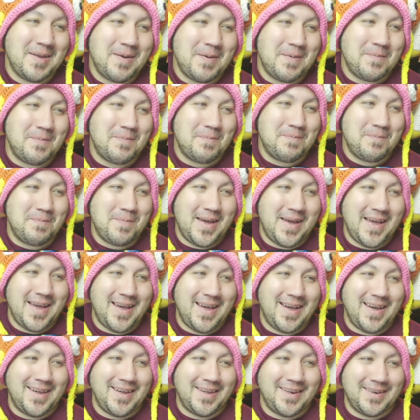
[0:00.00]

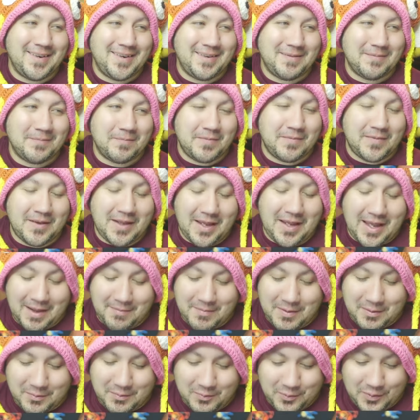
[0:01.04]
man i've
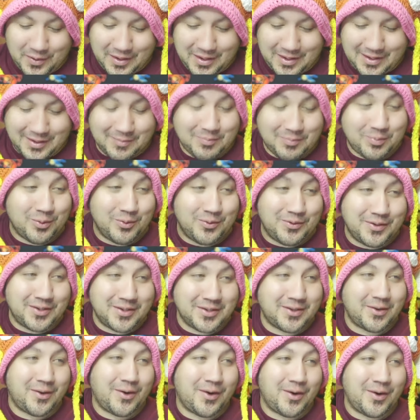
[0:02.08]
been wanting to pull this
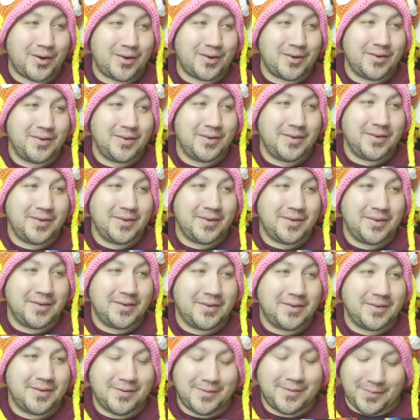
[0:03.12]
card
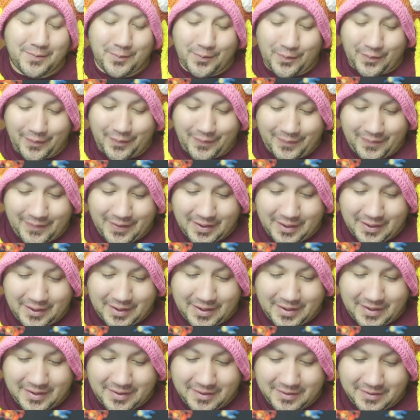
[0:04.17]
for a very
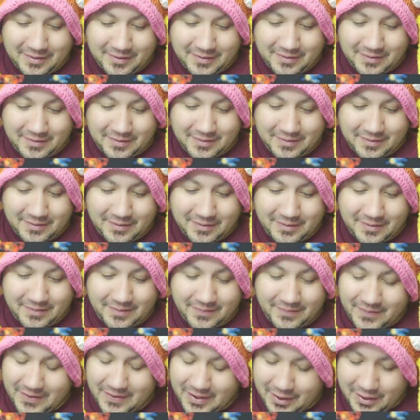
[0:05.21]

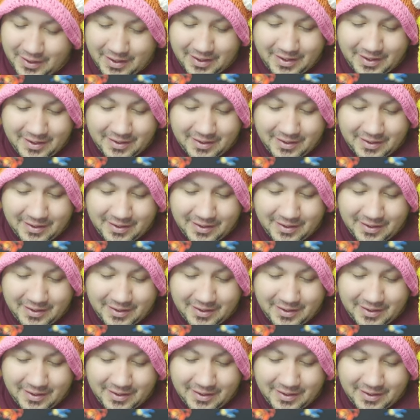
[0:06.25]
very